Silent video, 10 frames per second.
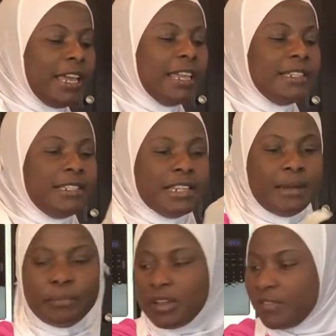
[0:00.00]
and
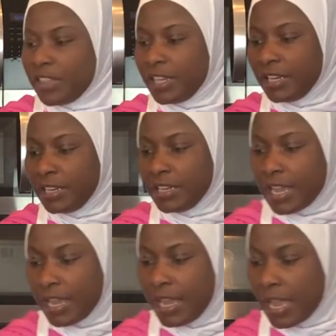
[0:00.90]
dump everything in
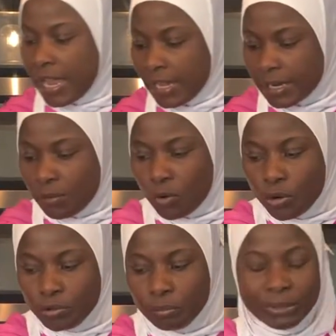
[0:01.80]
there, and I'm
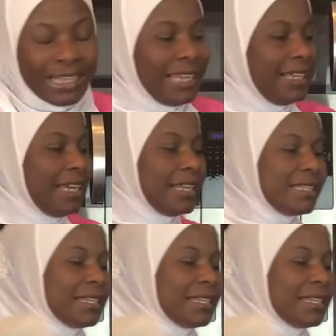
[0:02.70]
going to blend it